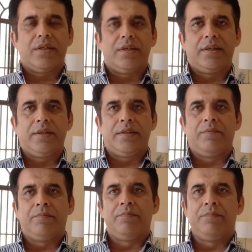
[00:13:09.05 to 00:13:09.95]

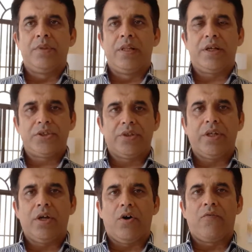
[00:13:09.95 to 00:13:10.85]

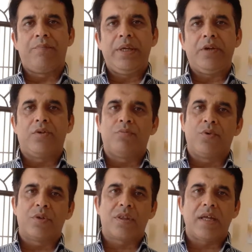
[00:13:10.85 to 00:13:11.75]
luxury of being on
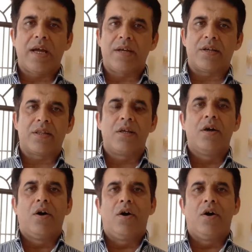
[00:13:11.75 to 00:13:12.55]
both sides